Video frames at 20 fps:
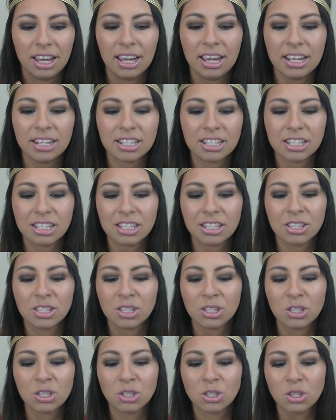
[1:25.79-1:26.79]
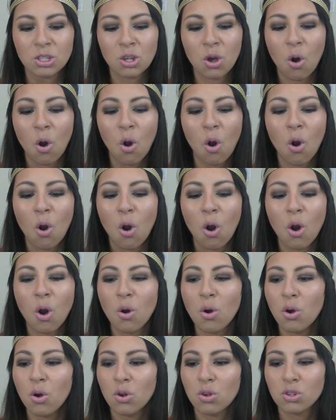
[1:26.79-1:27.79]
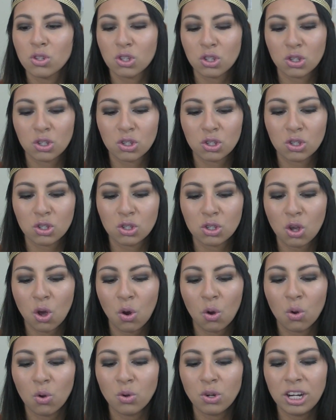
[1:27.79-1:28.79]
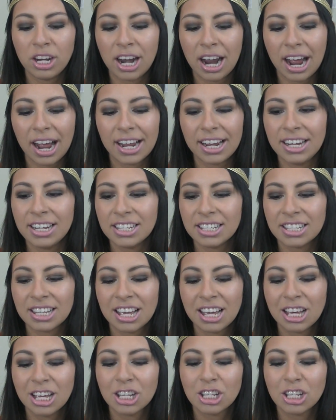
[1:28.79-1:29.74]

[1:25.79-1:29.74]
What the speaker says: It's so, so nice.